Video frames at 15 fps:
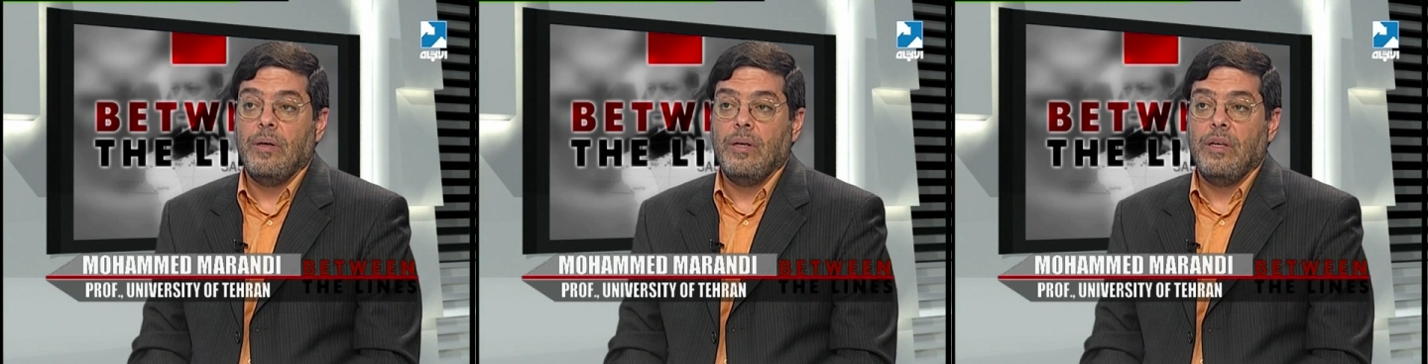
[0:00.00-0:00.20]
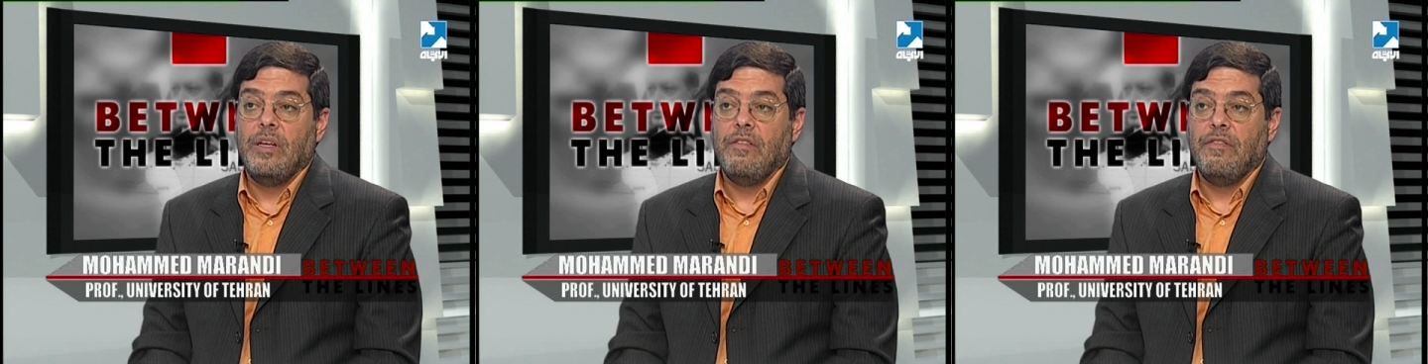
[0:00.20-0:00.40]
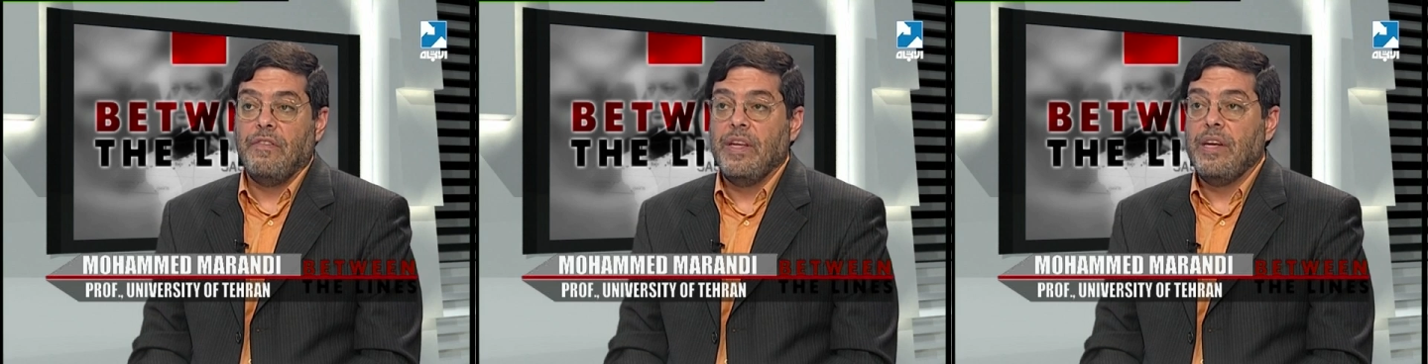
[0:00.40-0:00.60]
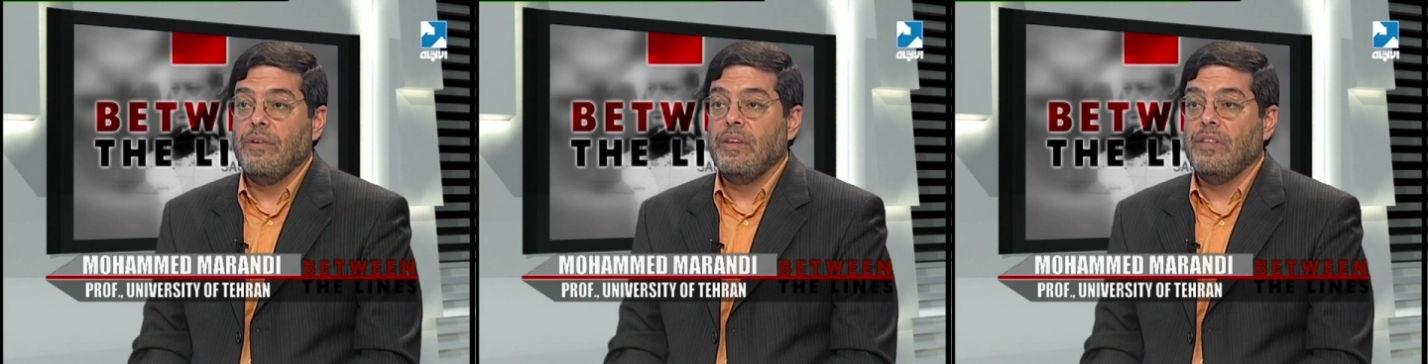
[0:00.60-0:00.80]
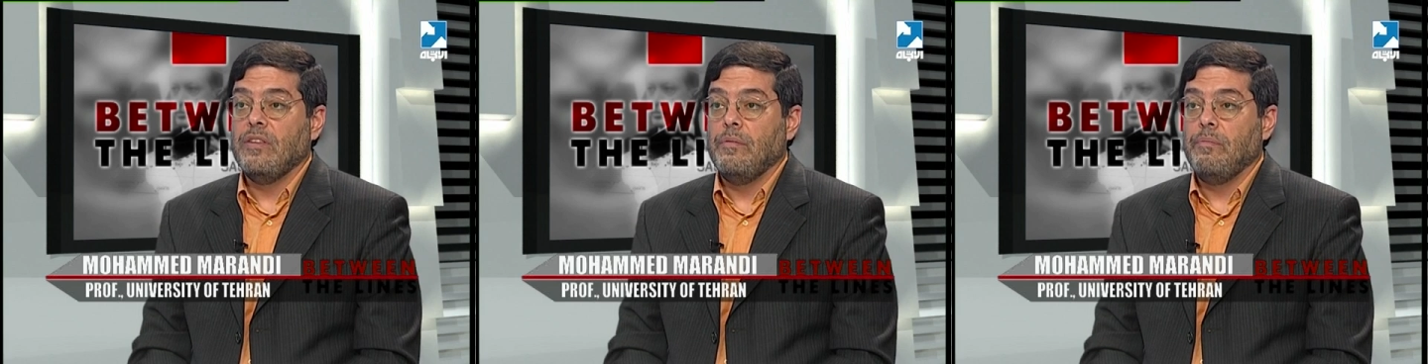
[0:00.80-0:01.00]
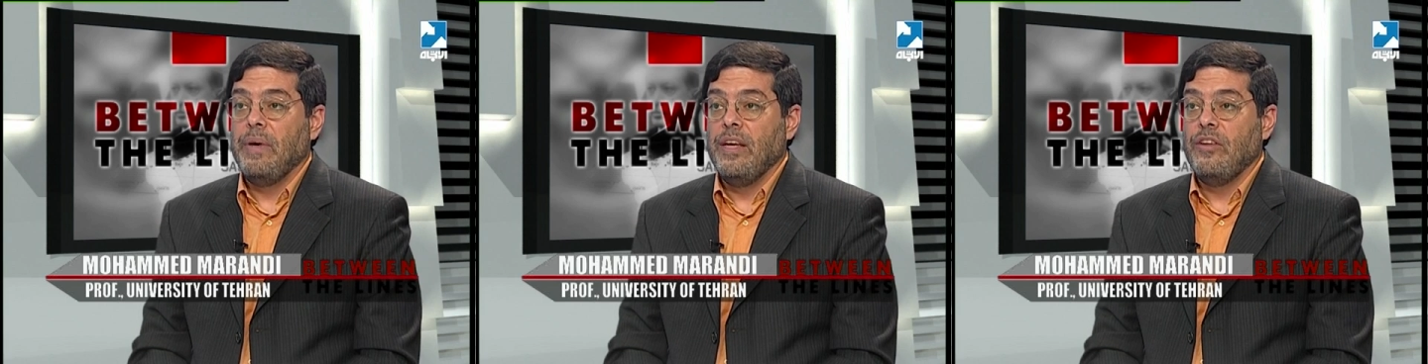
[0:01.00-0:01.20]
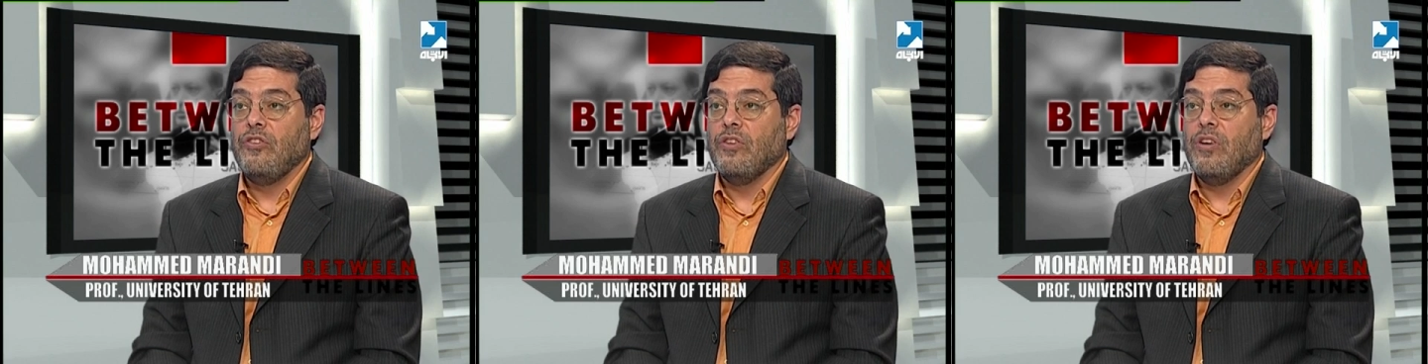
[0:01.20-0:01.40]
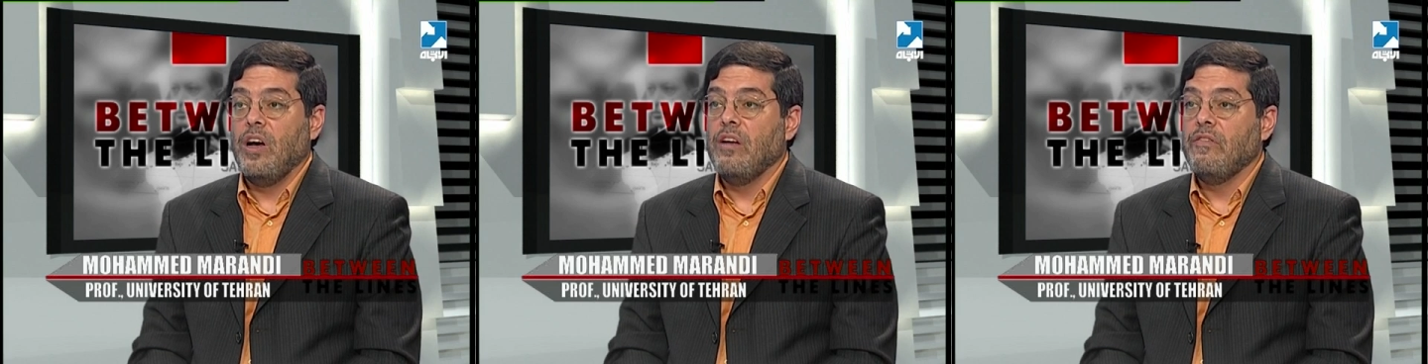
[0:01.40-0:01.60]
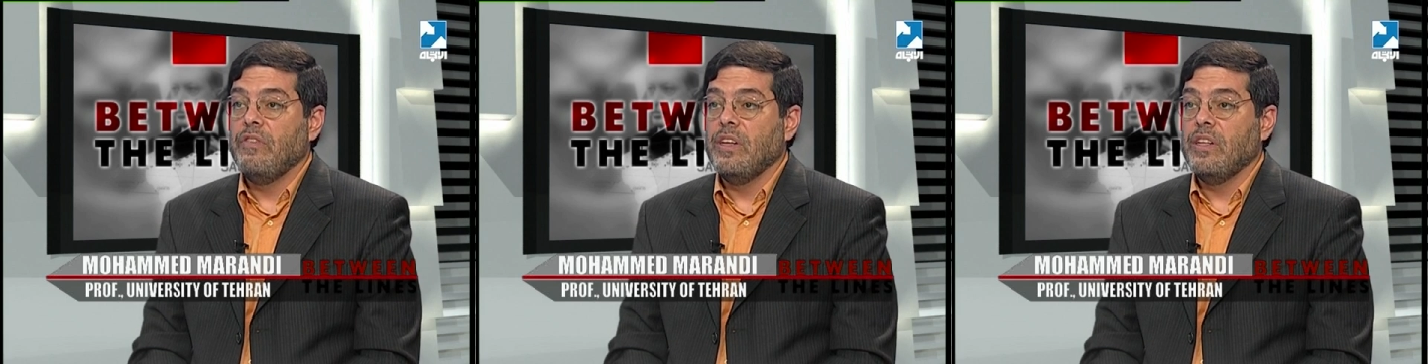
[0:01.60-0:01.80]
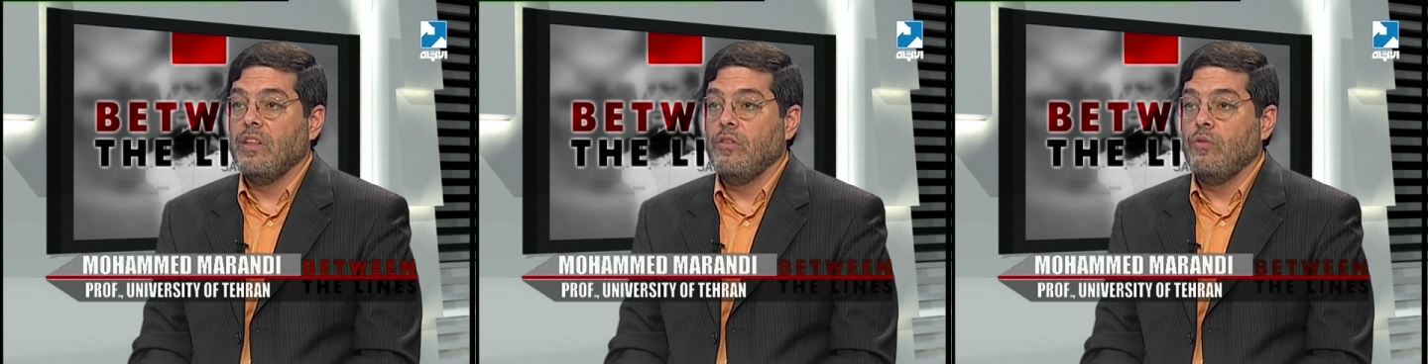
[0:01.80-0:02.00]
If there is a major
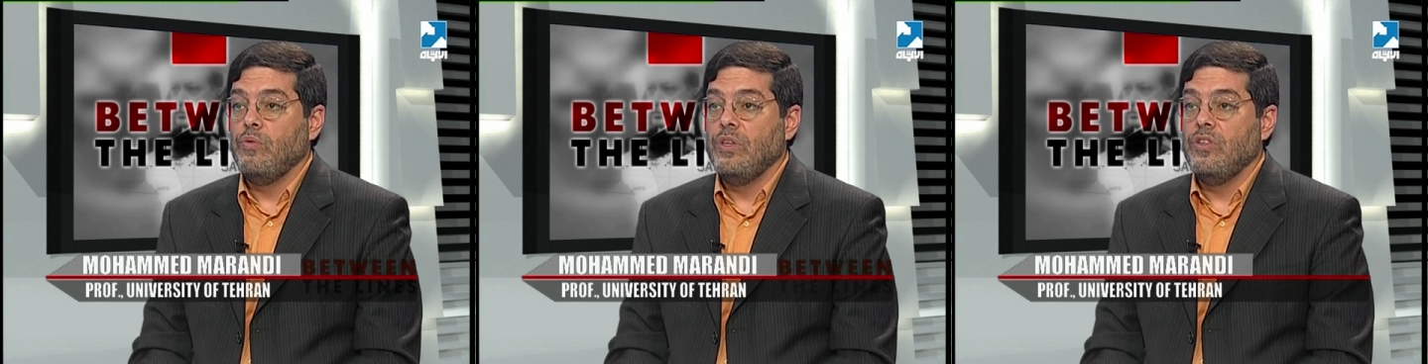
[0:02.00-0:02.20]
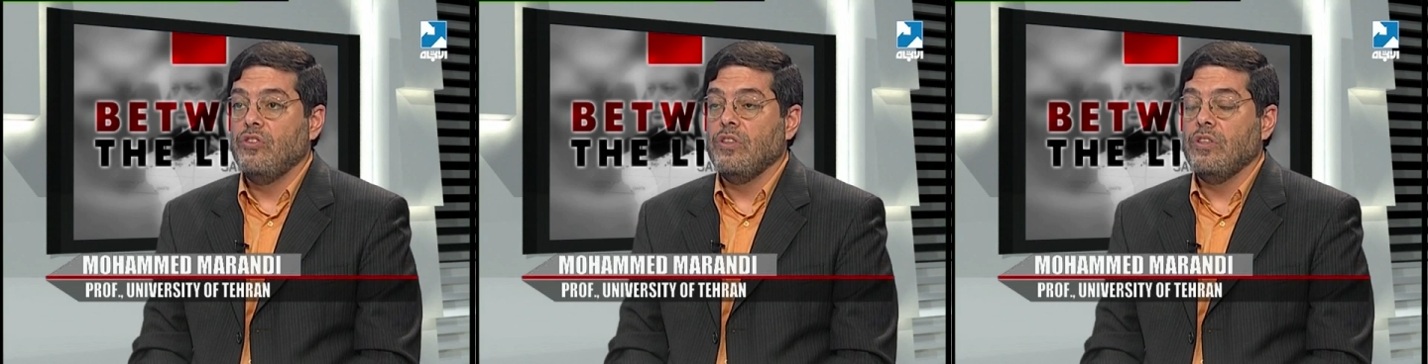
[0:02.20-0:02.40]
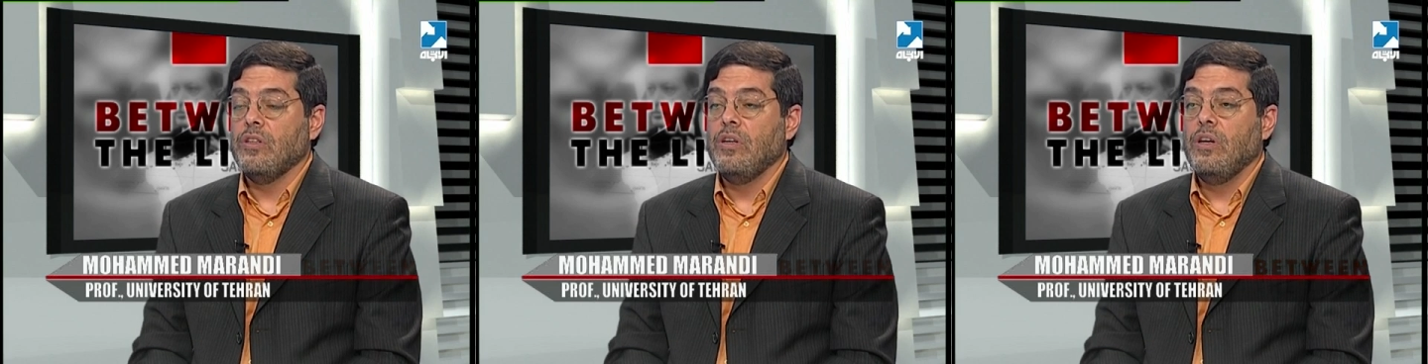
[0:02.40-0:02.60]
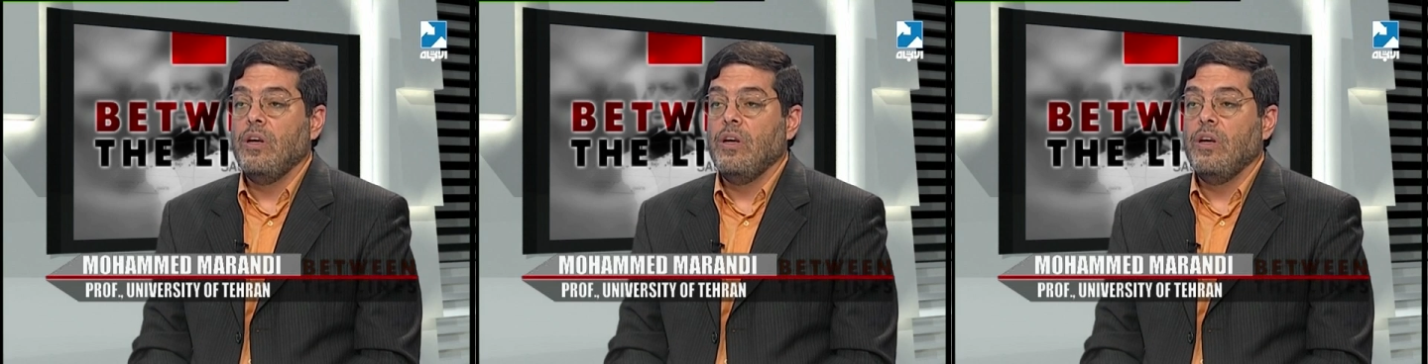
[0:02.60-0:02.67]
conflict in the region,